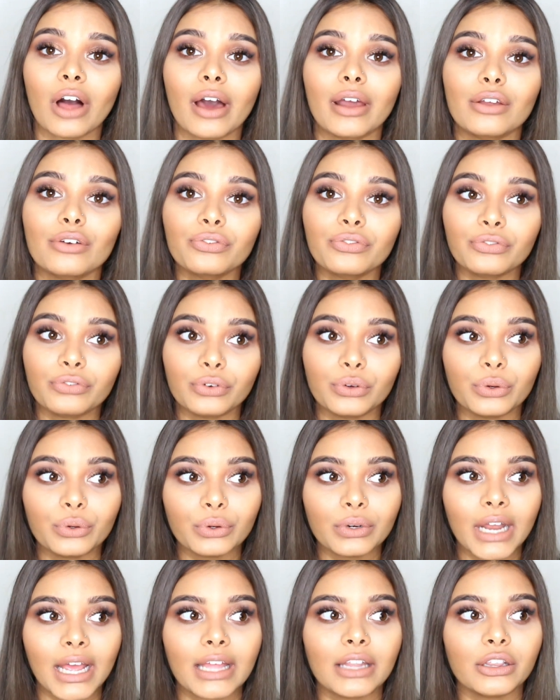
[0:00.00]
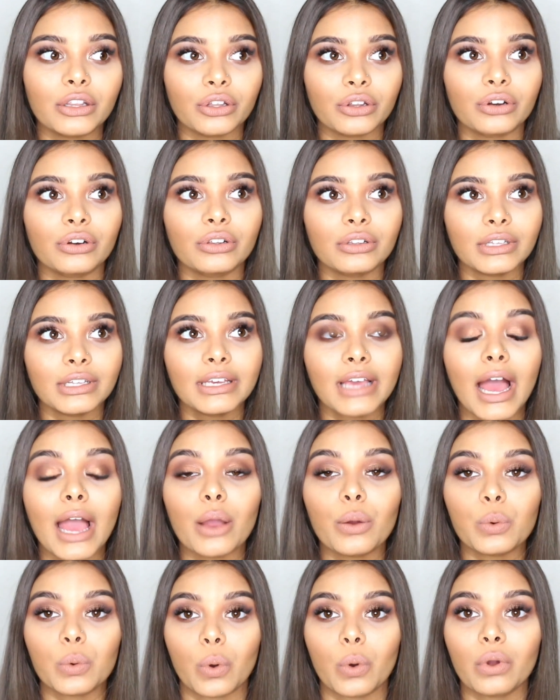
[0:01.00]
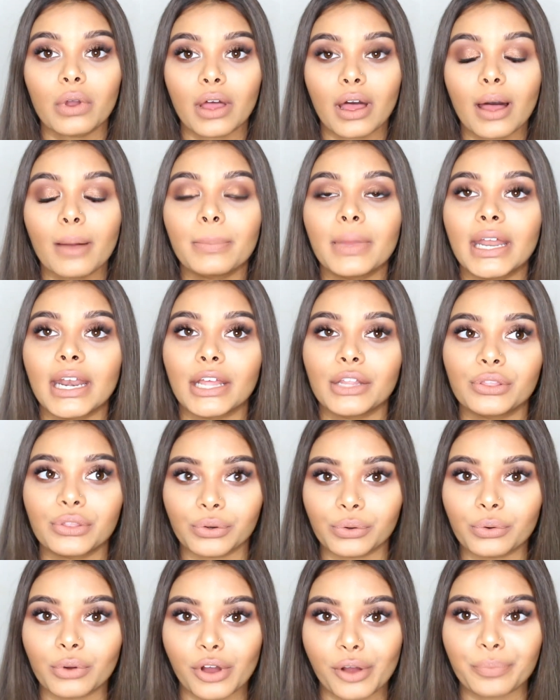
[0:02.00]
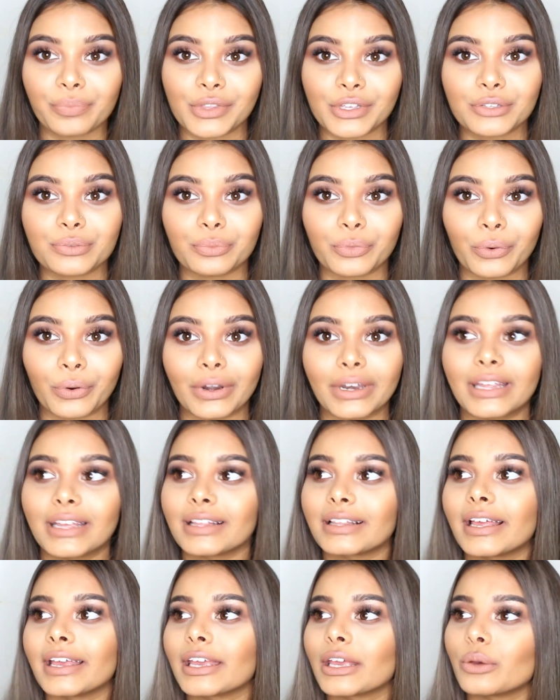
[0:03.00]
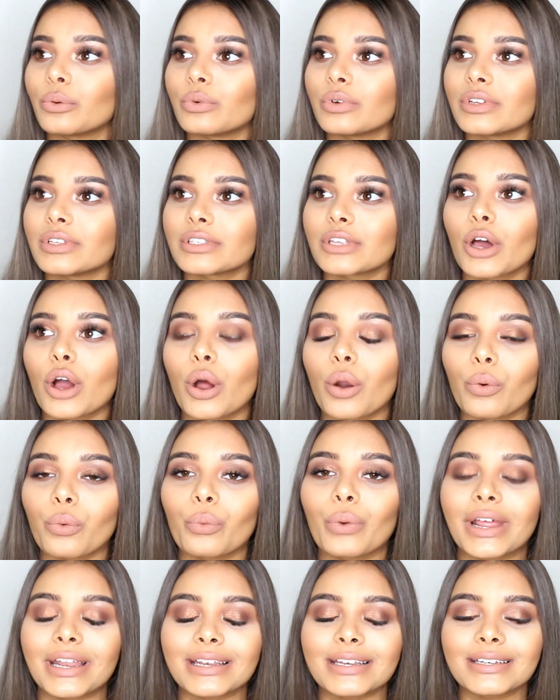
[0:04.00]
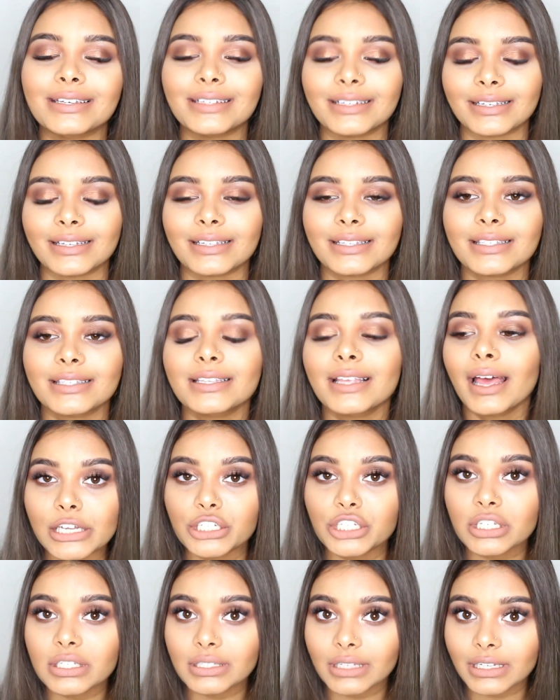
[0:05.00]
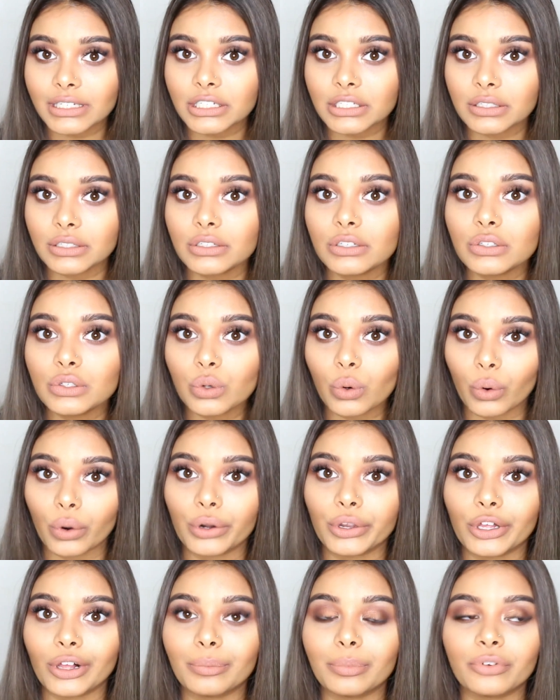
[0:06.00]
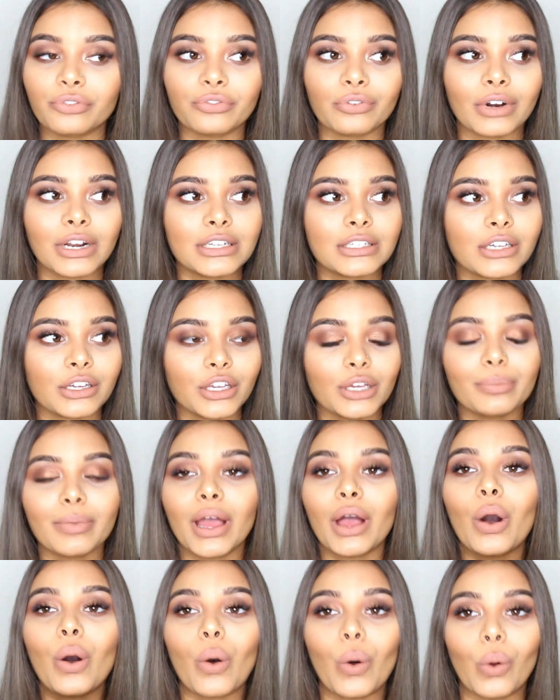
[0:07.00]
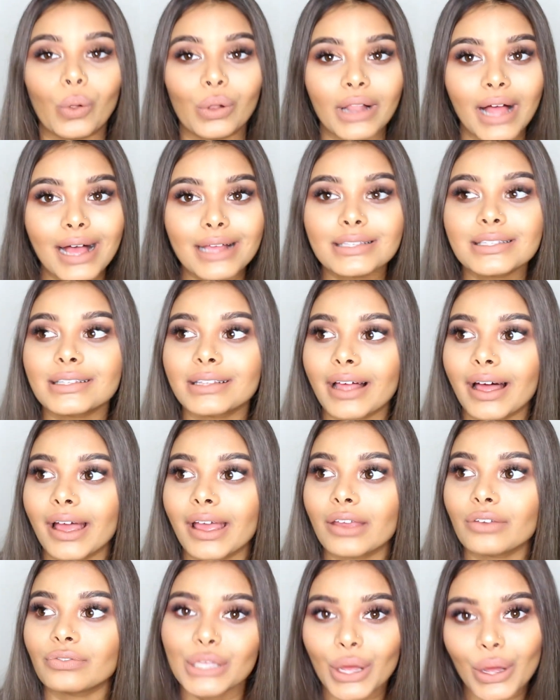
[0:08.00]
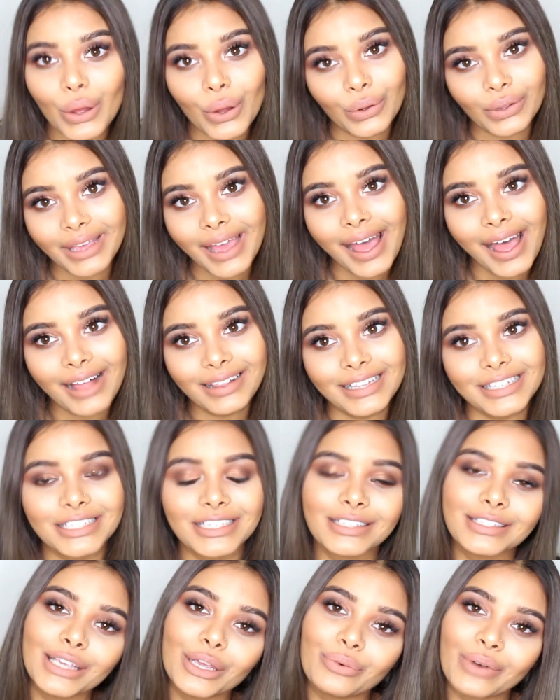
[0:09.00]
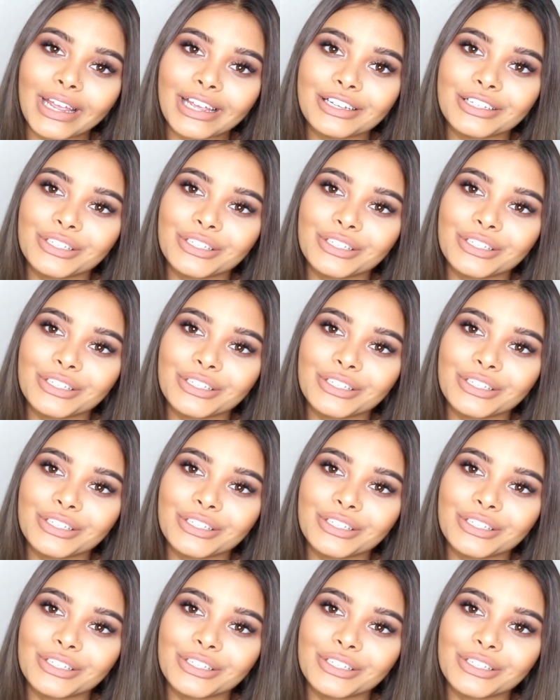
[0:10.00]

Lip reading: a lot of food, and literally I woke up and I threw up this morning. Like, it was horrendous. Let's just get to the tutorial before I tell you my whole life. So yeah, let's just get right